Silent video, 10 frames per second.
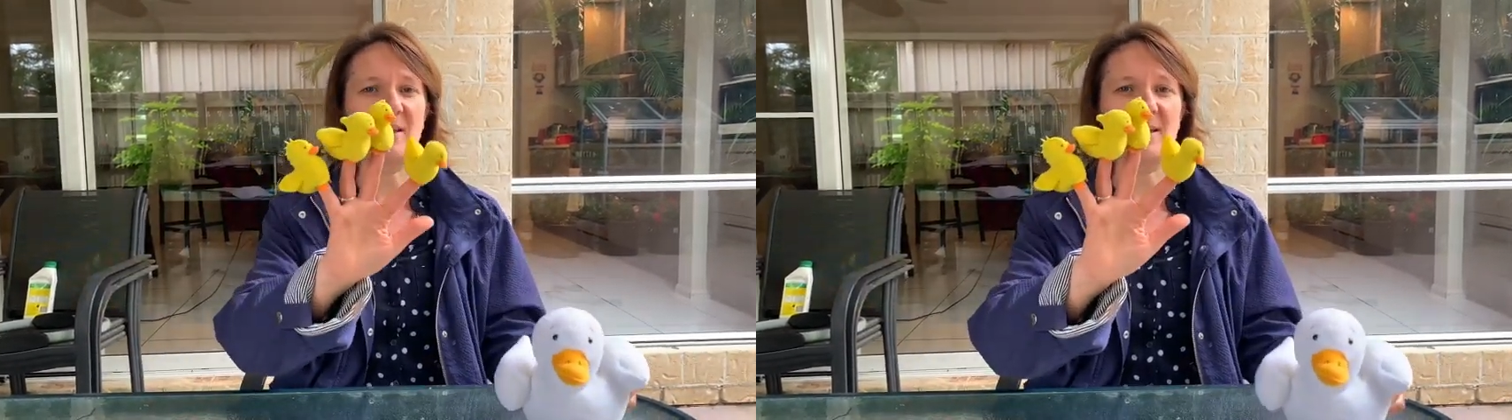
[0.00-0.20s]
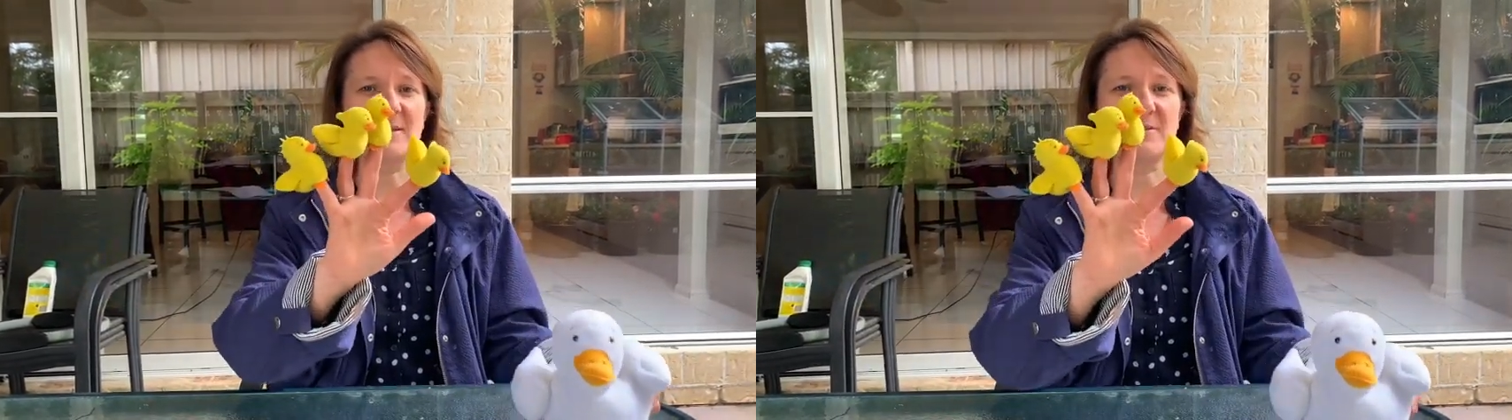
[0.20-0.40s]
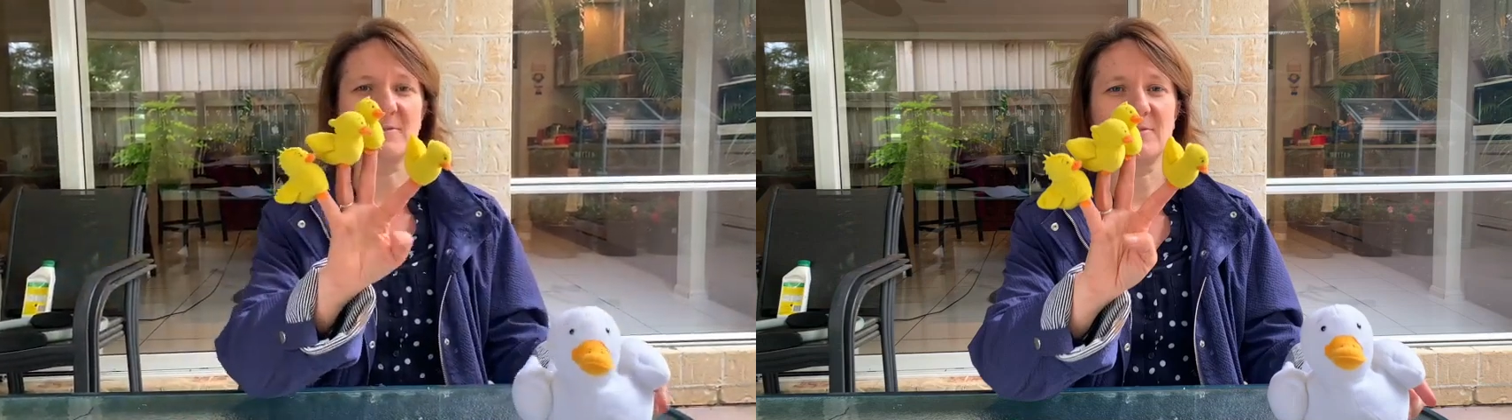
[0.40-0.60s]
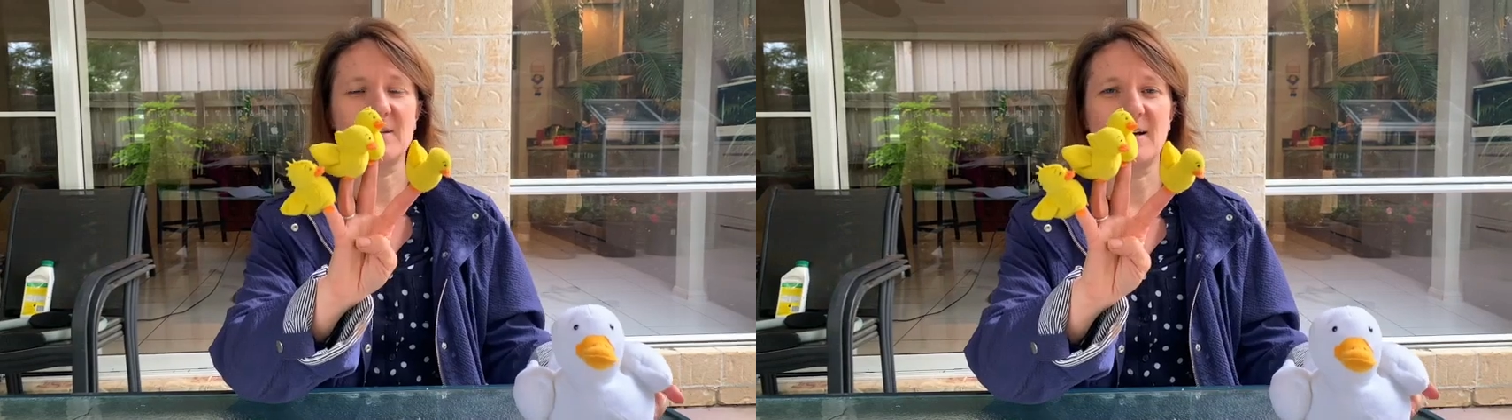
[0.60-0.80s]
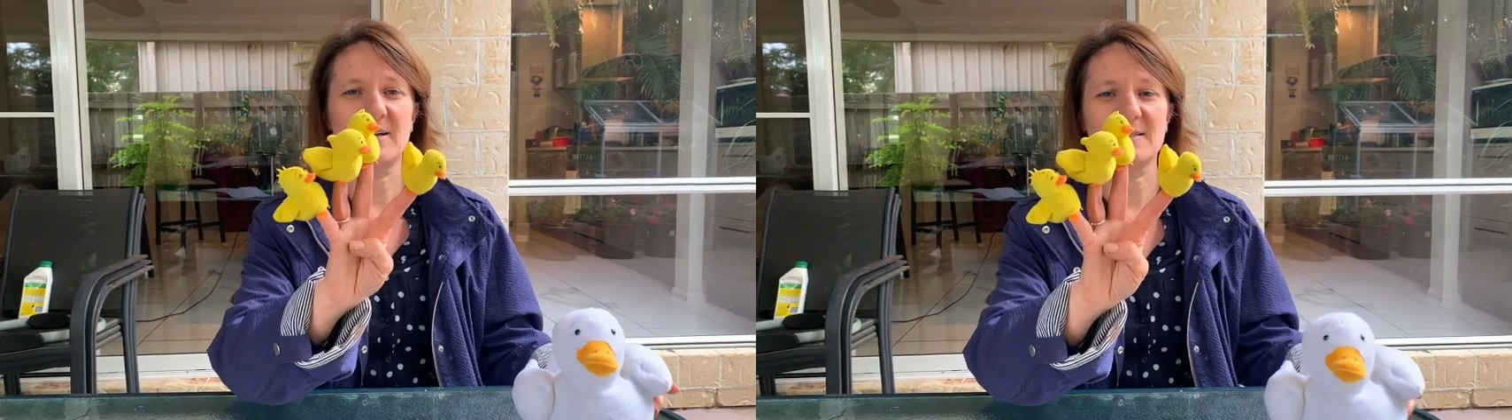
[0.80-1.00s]
little
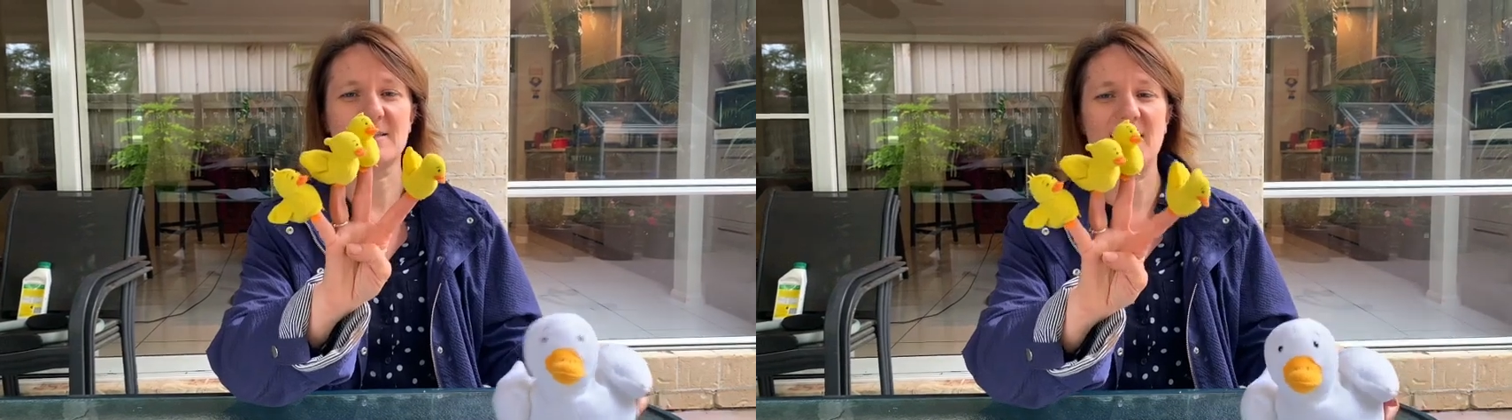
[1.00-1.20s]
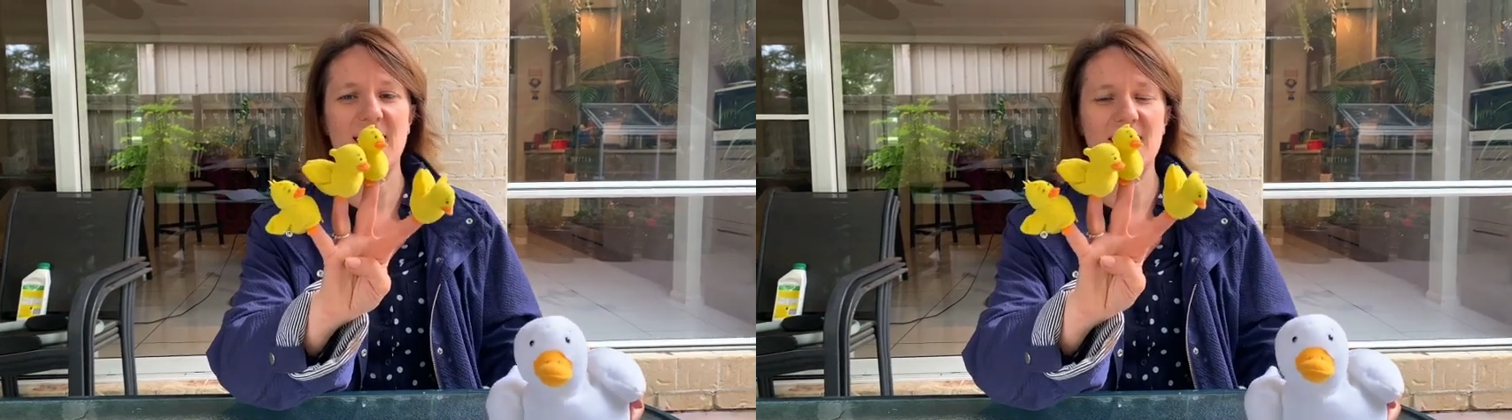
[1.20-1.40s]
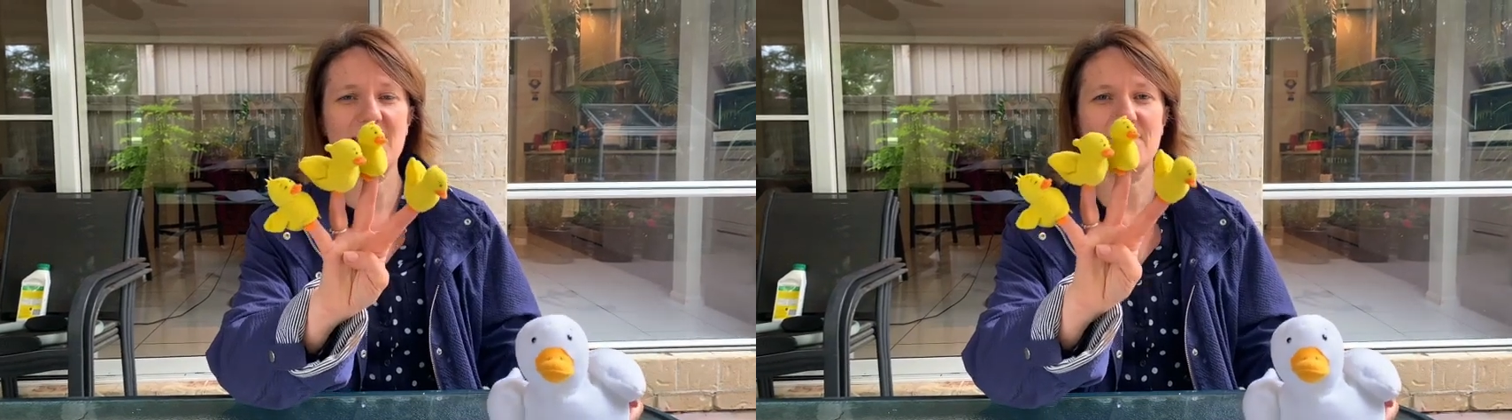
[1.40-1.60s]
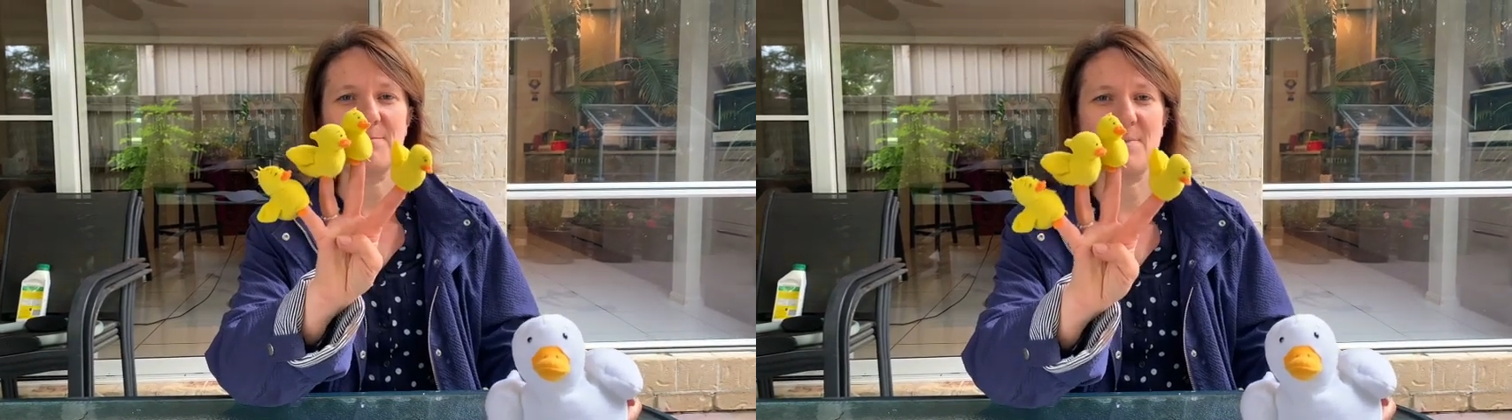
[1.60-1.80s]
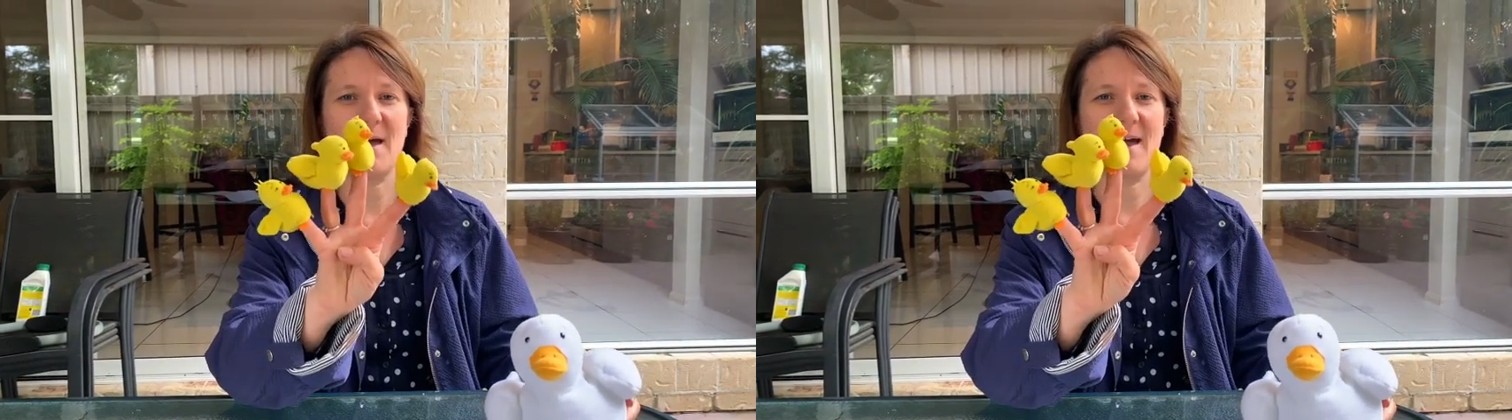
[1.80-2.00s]
ducks
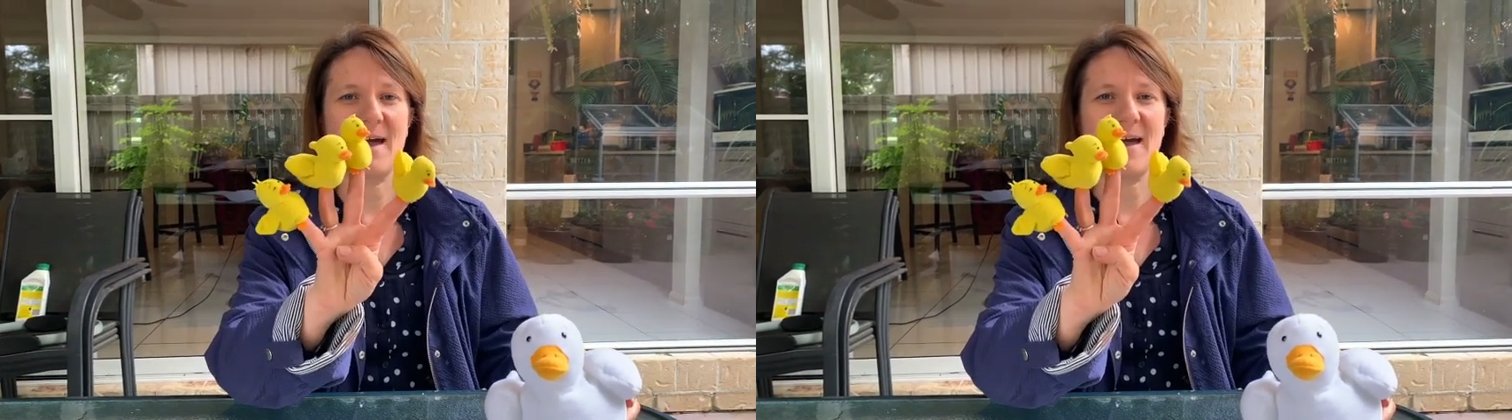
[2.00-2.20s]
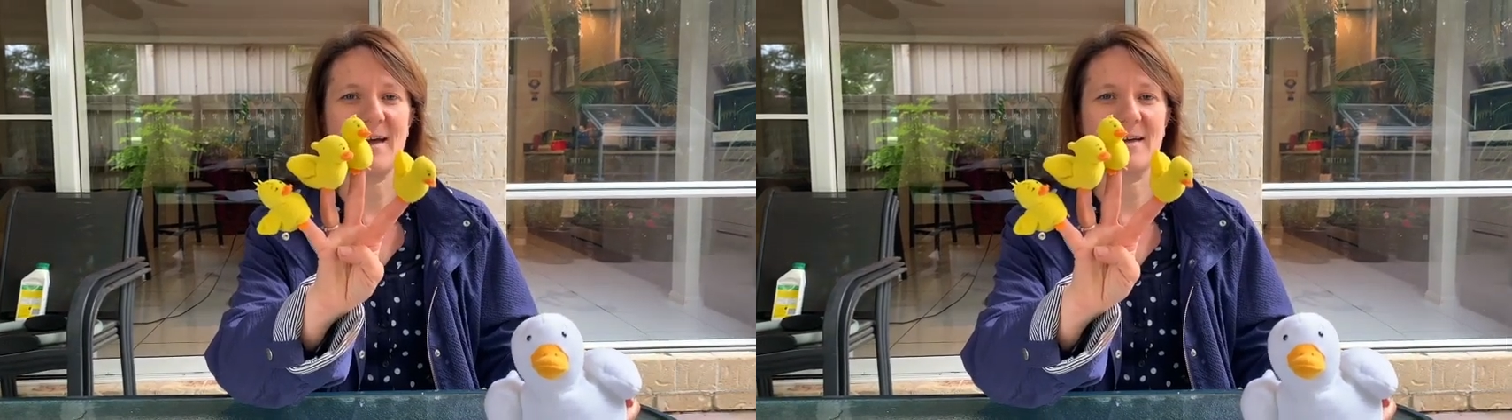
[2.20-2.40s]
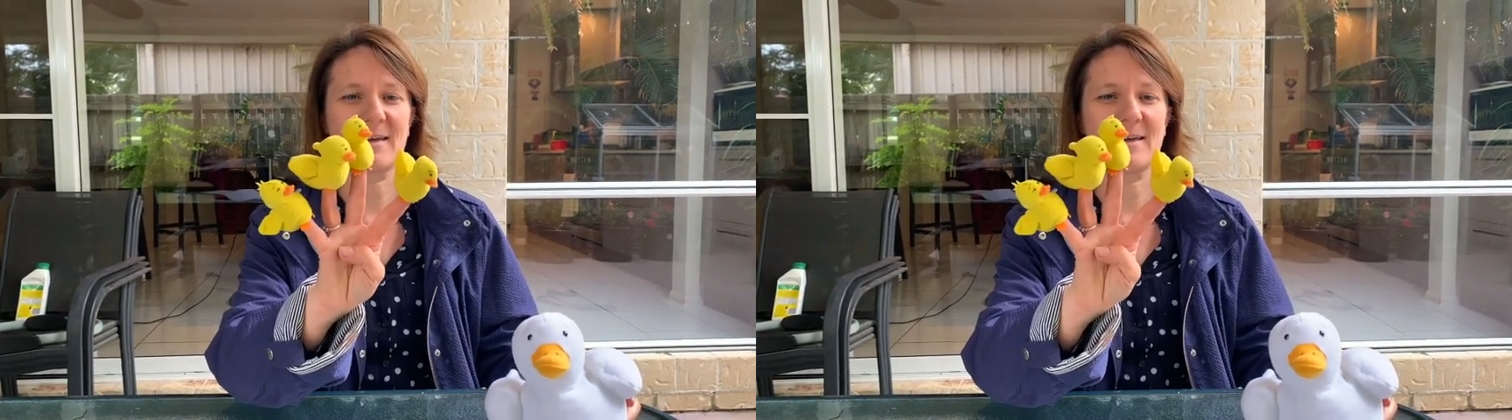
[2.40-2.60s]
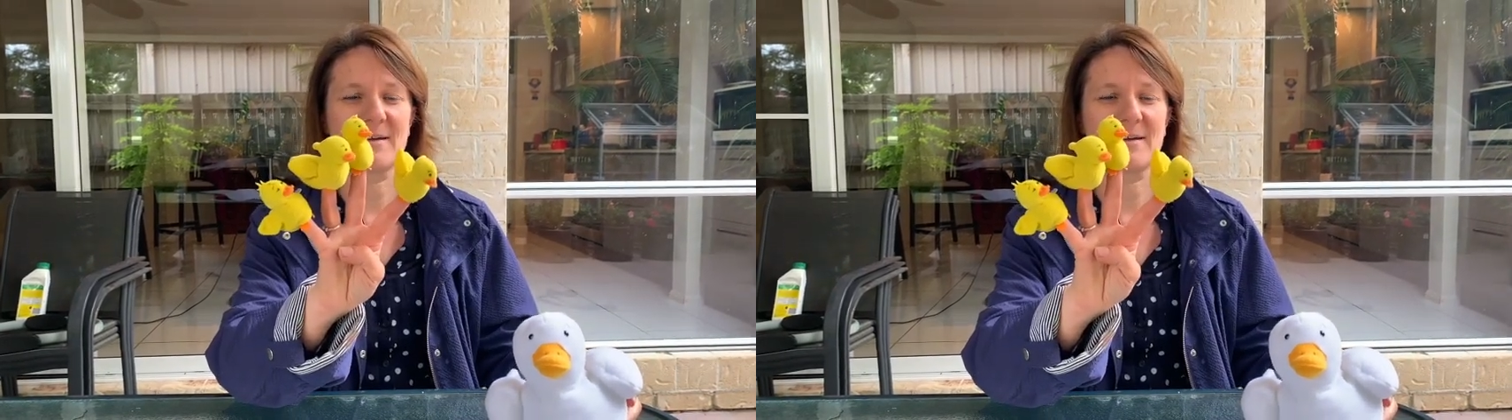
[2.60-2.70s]
came back.